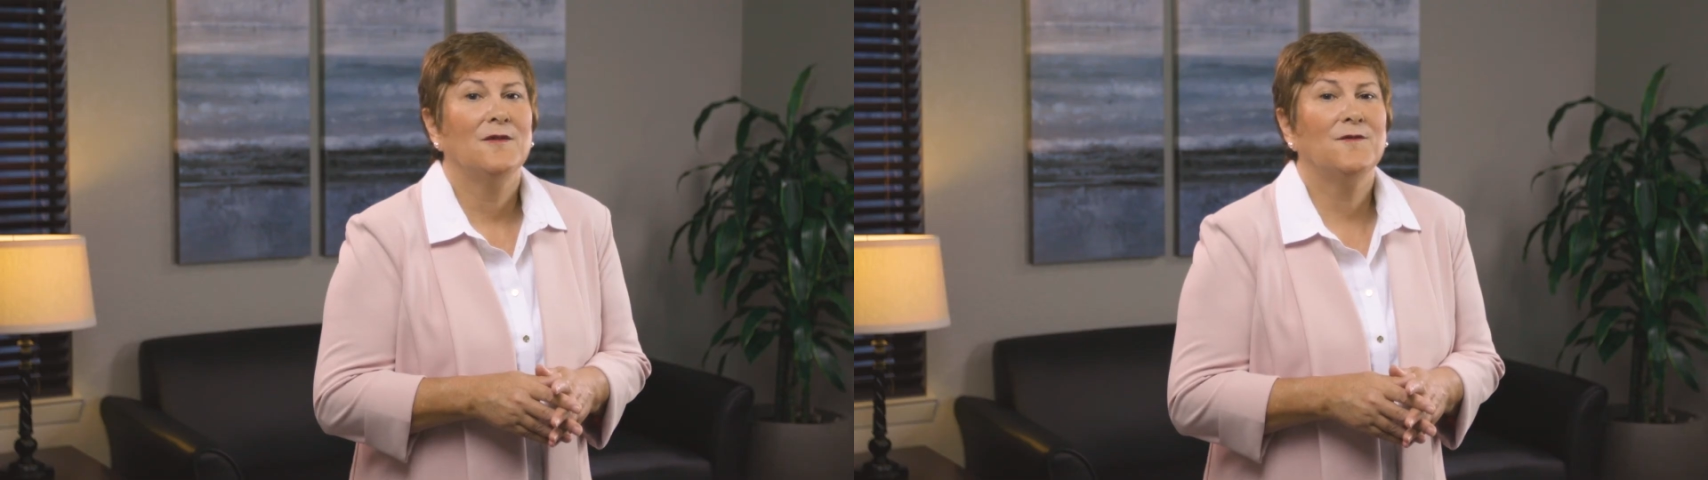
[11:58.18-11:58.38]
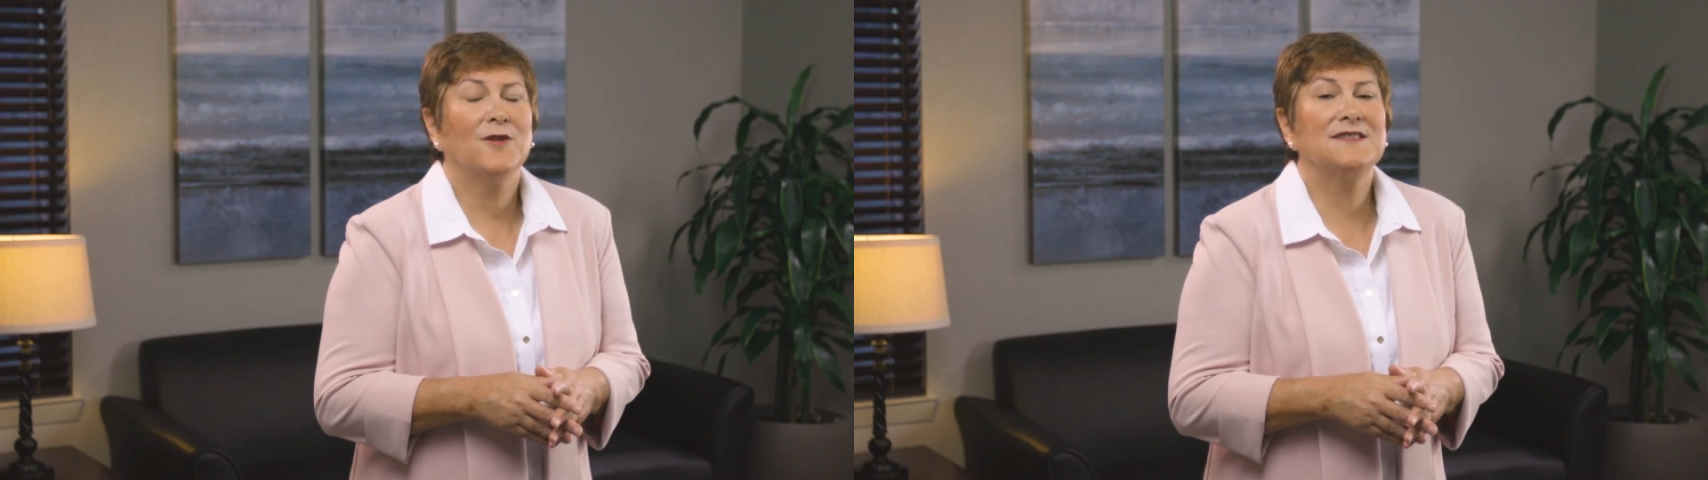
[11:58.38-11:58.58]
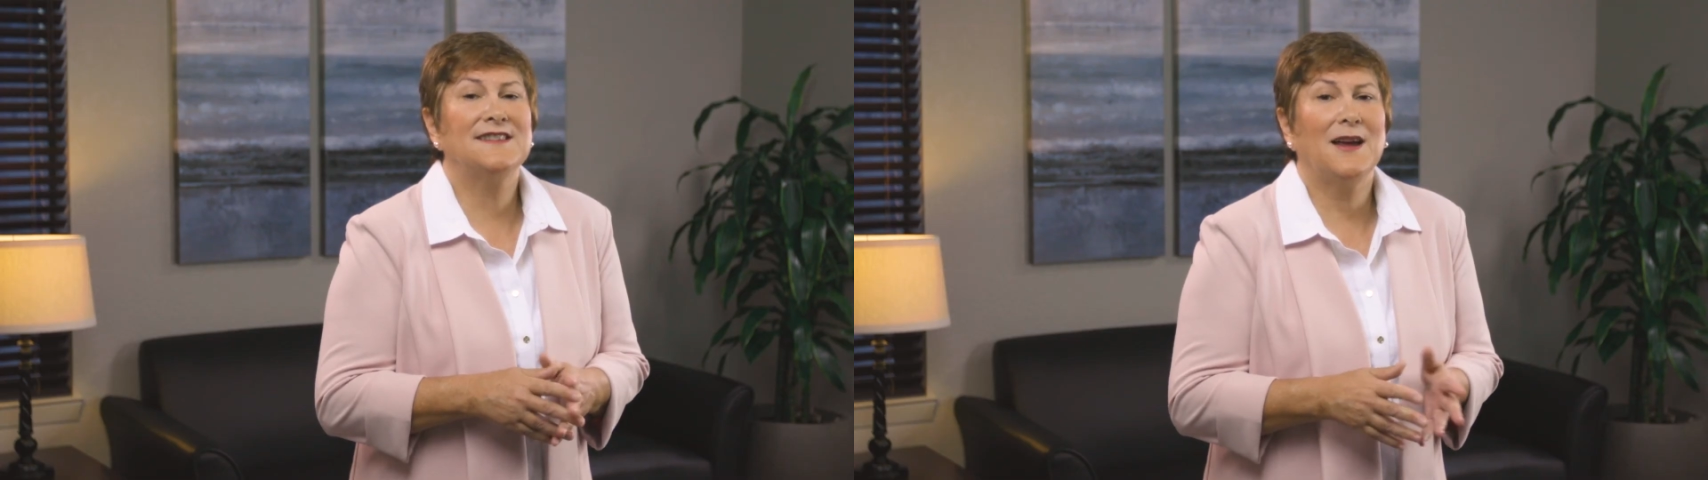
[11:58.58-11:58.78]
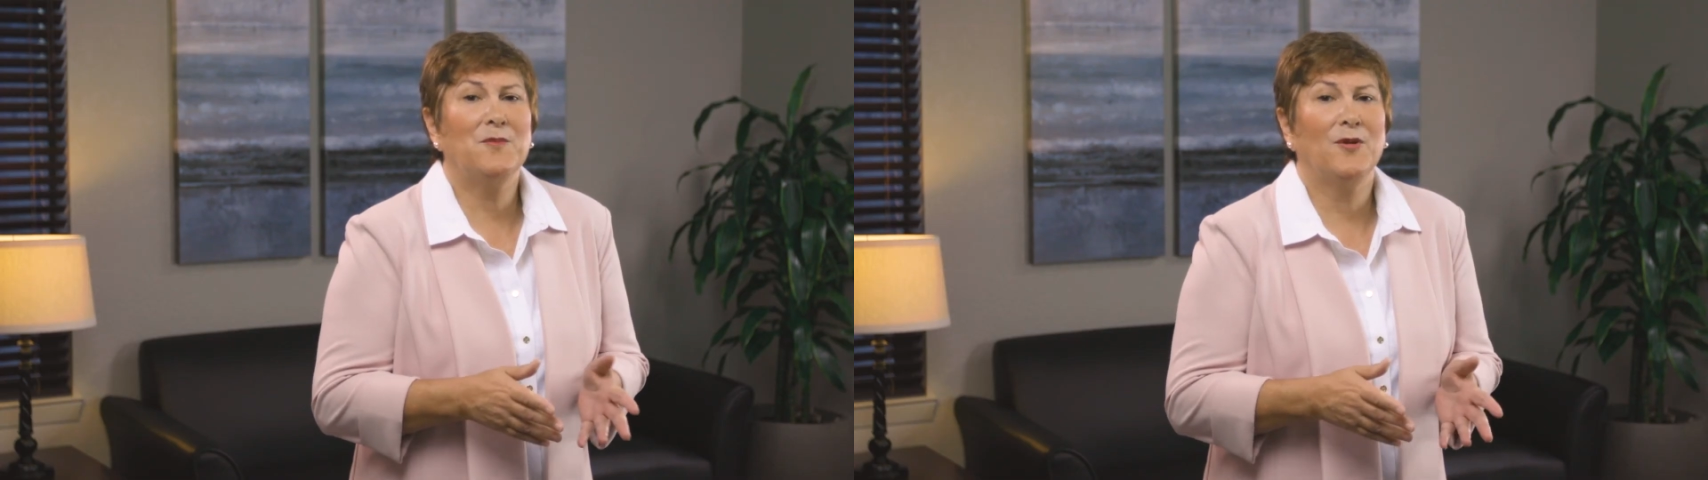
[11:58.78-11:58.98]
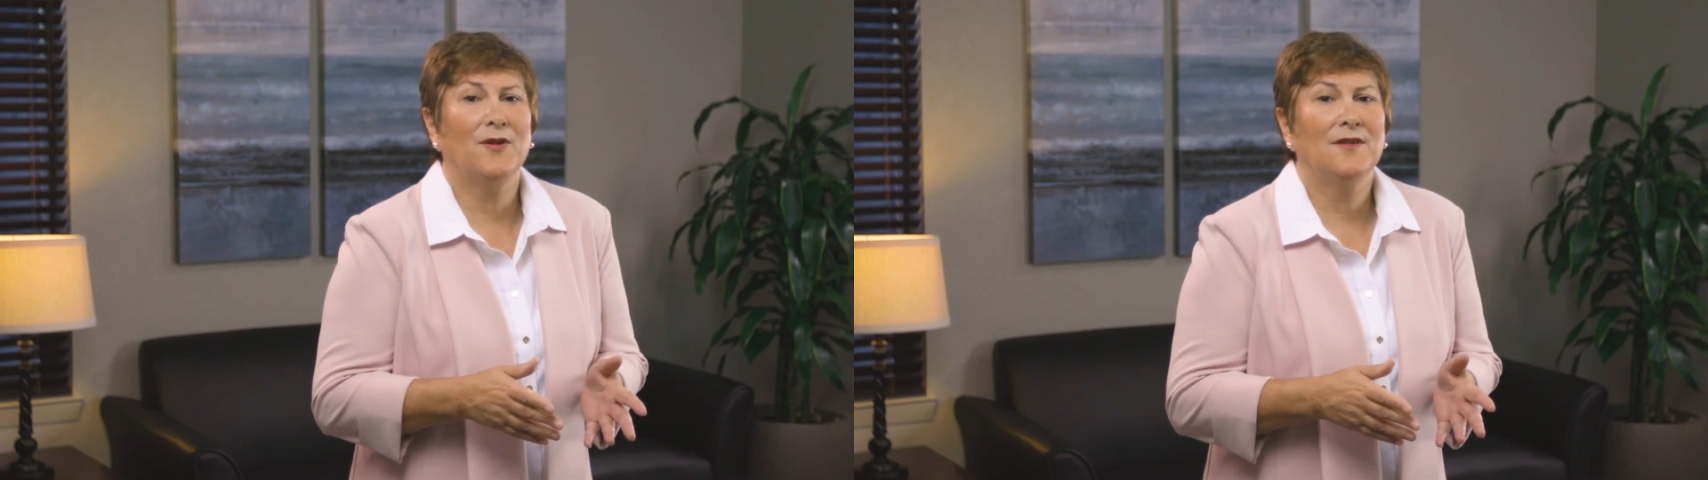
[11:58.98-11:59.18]
For
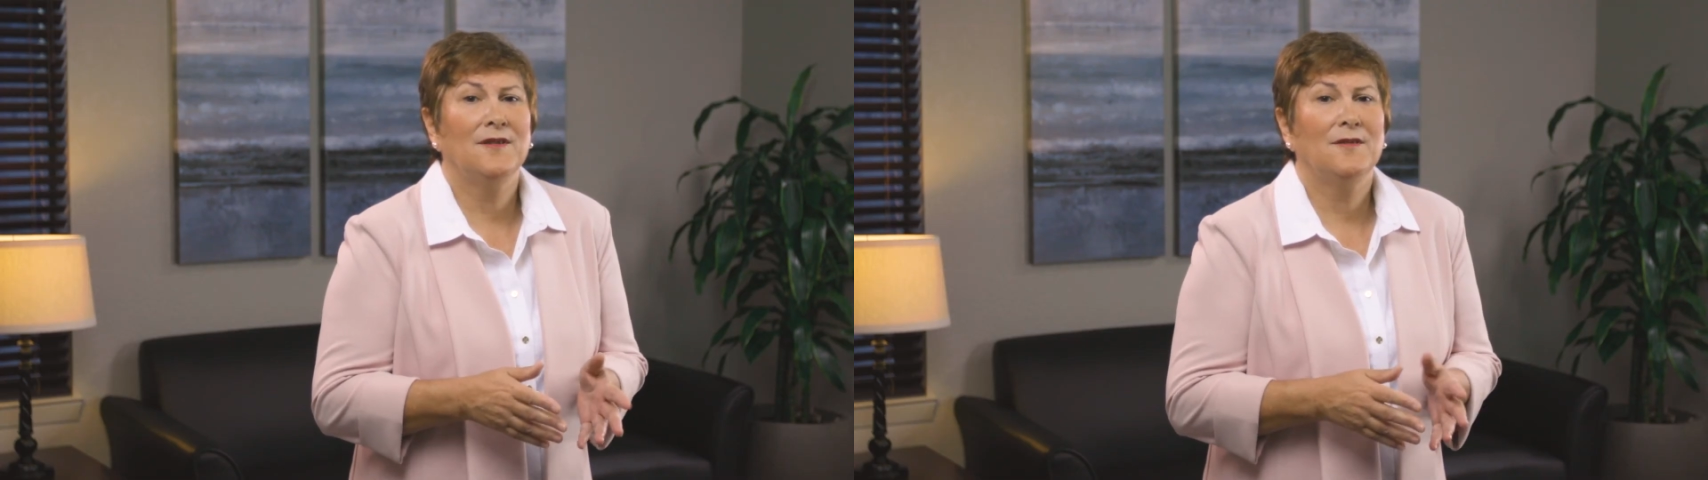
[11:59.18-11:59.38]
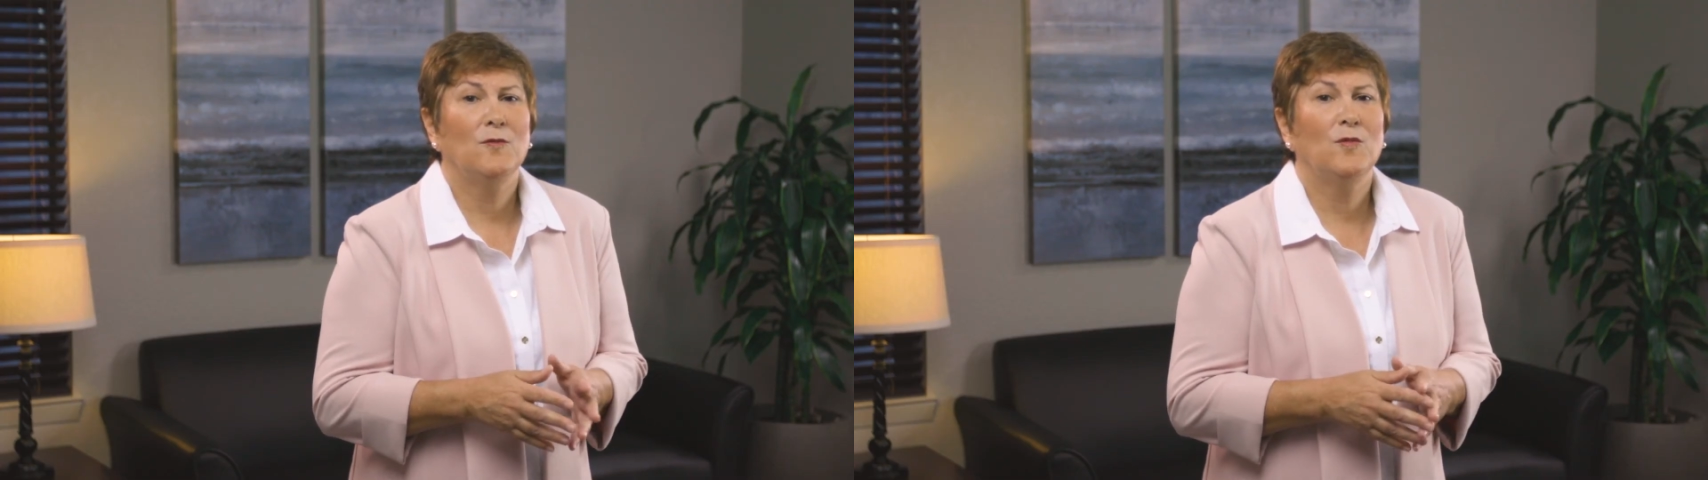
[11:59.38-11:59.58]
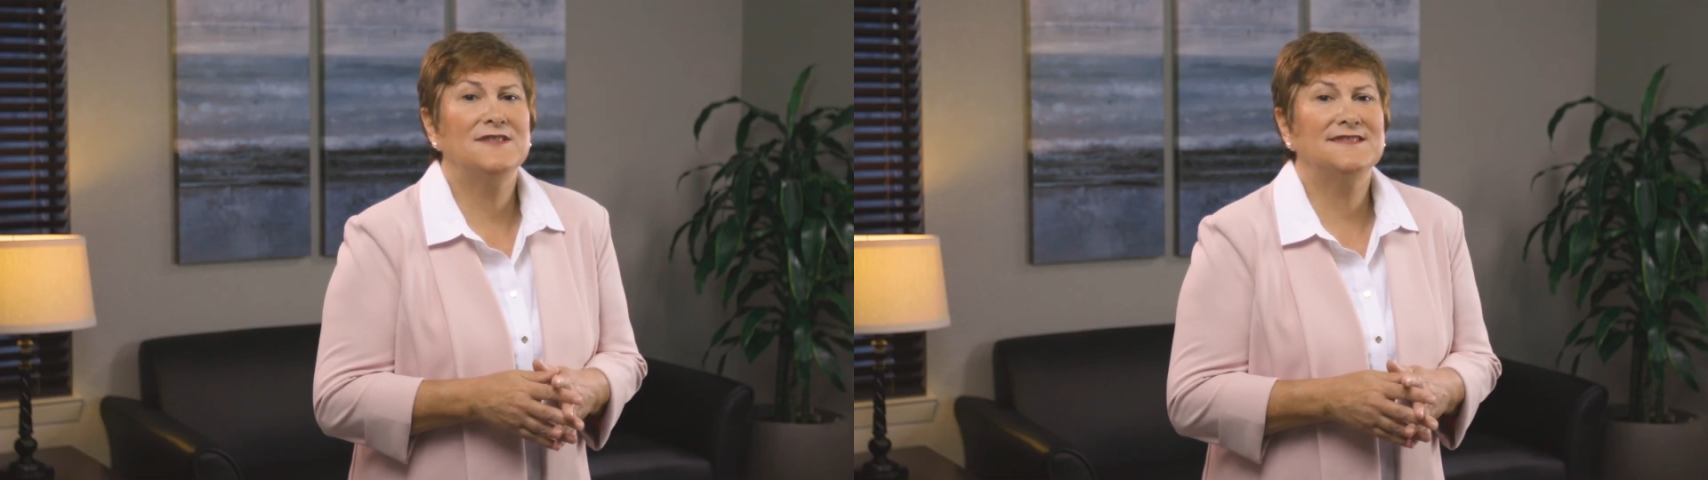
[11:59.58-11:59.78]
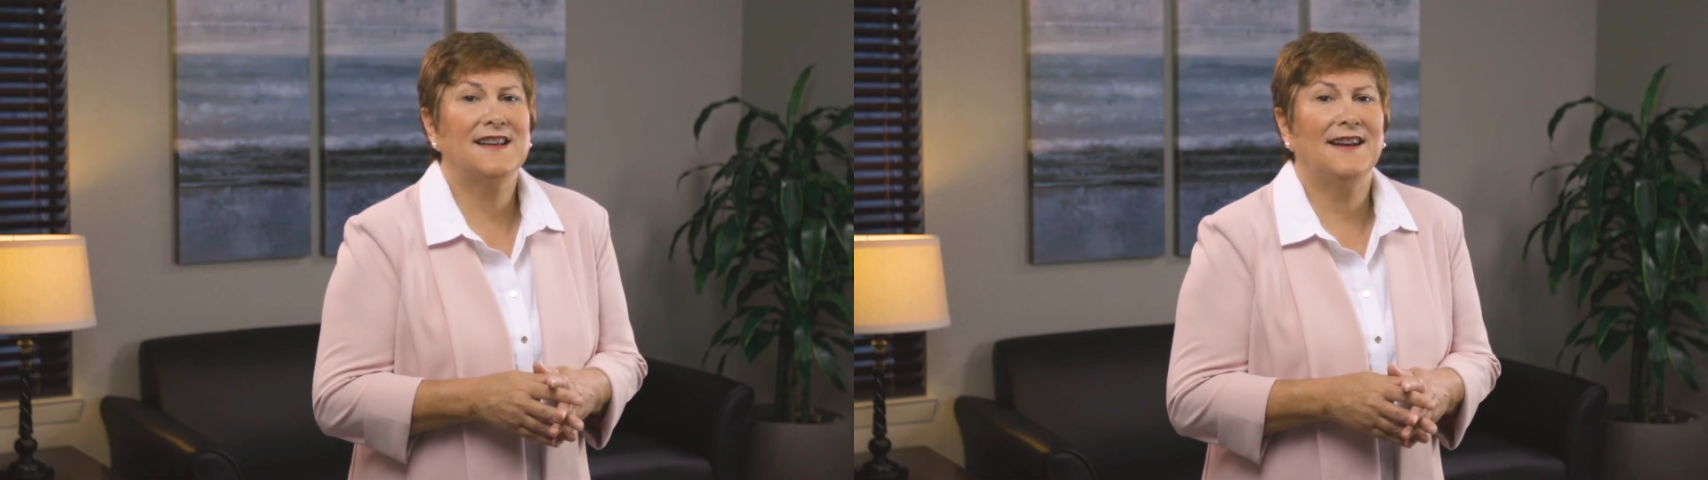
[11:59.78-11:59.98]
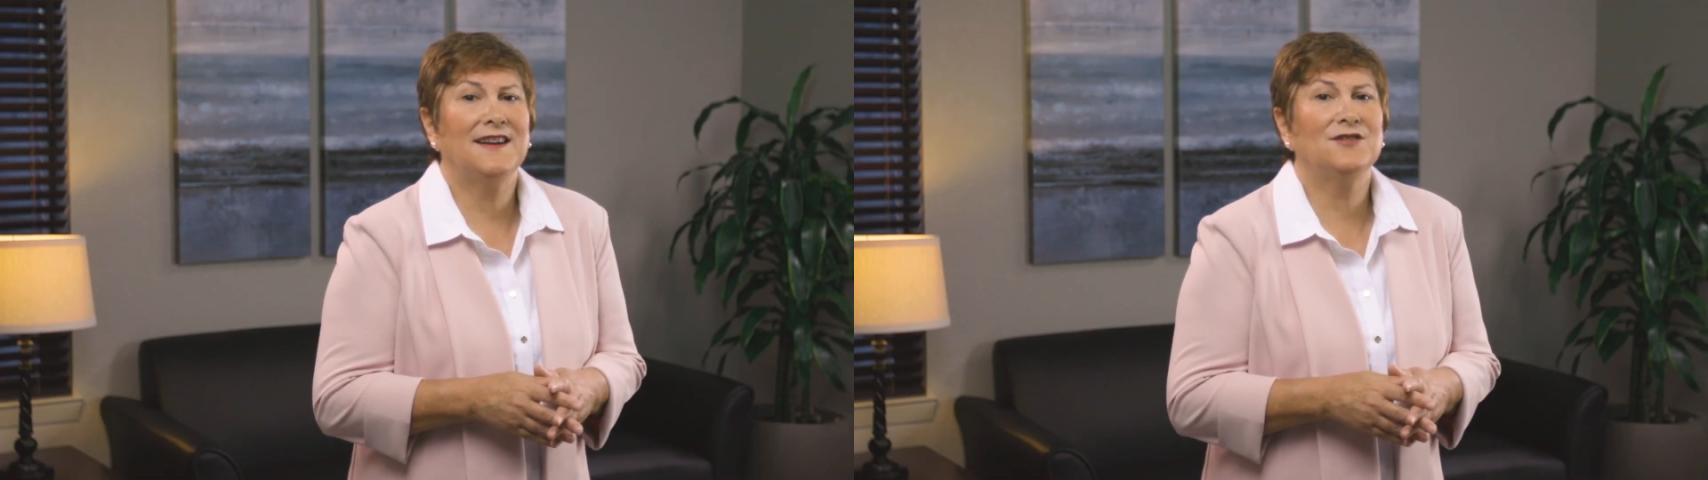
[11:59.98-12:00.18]
example, when
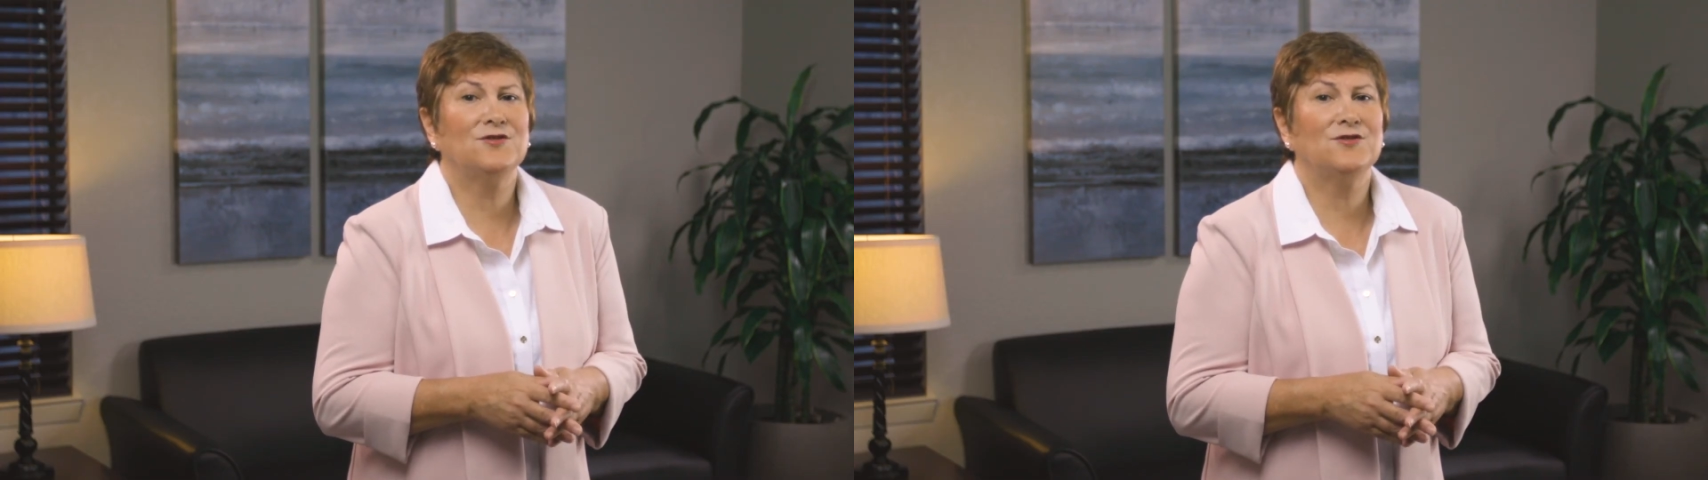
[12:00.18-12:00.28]
setting a